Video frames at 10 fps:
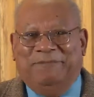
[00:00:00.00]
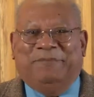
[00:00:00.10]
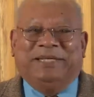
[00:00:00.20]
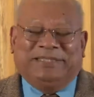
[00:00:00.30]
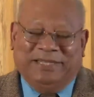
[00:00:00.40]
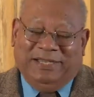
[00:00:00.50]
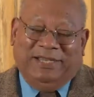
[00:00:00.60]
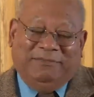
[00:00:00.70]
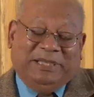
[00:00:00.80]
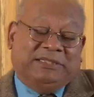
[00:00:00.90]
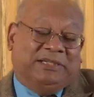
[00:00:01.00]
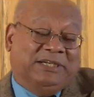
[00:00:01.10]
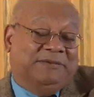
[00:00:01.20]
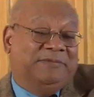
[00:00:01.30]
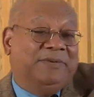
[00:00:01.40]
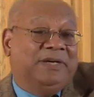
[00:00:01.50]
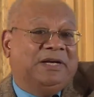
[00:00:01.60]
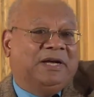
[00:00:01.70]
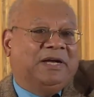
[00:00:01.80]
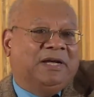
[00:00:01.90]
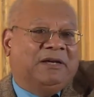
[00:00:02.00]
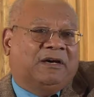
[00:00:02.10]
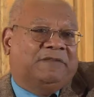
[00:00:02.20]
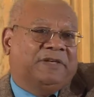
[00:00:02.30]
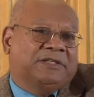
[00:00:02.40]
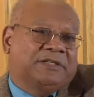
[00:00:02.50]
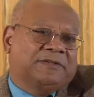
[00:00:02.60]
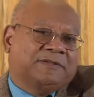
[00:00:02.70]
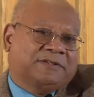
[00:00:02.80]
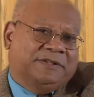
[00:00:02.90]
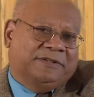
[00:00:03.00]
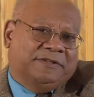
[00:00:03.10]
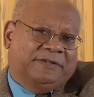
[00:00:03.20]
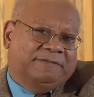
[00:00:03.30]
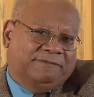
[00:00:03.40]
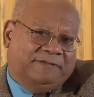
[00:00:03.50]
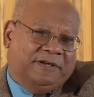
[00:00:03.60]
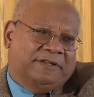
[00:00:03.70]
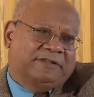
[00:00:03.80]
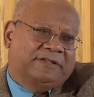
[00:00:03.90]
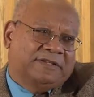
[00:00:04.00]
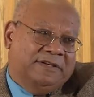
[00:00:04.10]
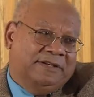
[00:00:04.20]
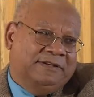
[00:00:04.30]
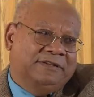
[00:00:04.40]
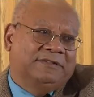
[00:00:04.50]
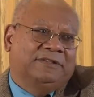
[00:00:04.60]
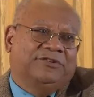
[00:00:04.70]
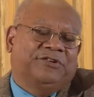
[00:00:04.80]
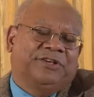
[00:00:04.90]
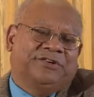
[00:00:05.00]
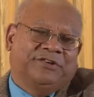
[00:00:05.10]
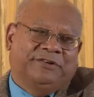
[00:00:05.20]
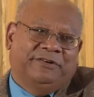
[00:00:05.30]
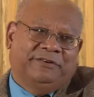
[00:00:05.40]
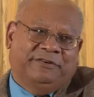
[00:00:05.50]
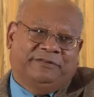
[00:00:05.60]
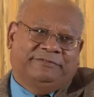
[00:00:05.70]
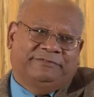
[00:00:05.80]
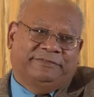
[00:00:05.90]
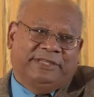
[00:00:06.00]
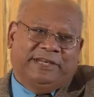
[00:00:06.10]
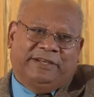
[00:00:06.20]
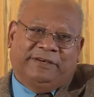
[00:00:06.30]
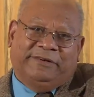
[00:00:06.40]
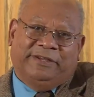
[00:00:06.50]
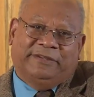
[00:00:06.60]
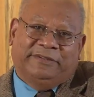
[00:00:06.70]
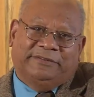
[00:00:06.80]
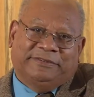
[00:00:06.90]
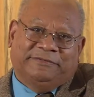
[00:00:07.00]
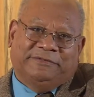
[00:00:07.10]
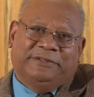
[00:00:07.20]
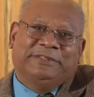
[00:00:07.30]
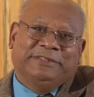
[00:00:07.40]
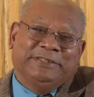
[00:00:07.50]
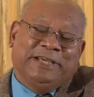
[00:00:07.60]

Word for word: but but um, uh, a lot of it is, you know, the father to son tradition of declaring the sort of quality.